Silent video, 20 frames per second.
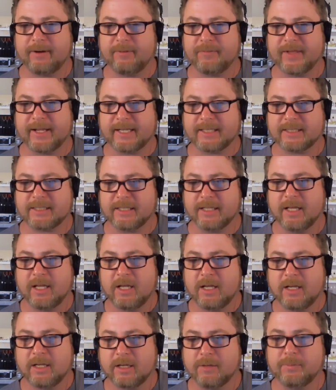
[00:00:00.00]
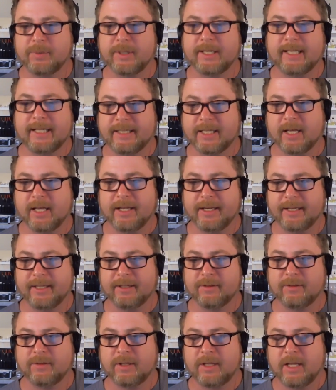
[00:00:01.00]
think it's a completely done
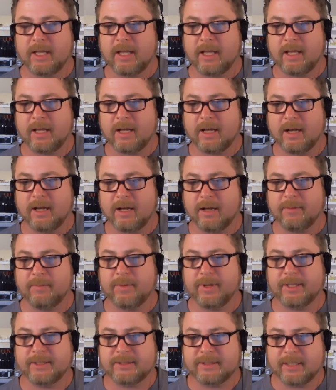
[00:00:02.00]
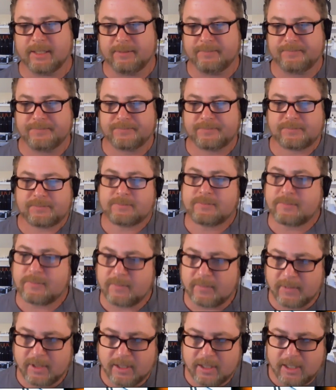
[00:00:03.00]
deal, but
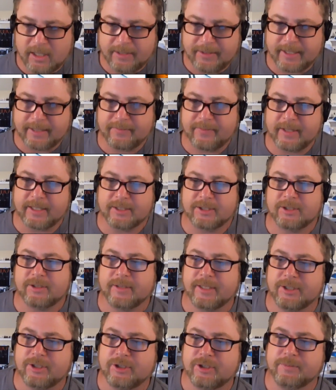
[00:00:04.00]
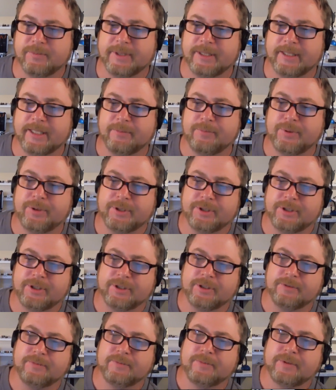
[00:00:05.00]
they should be there pretty
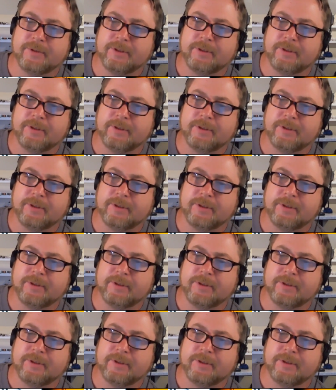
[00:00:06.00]
soon.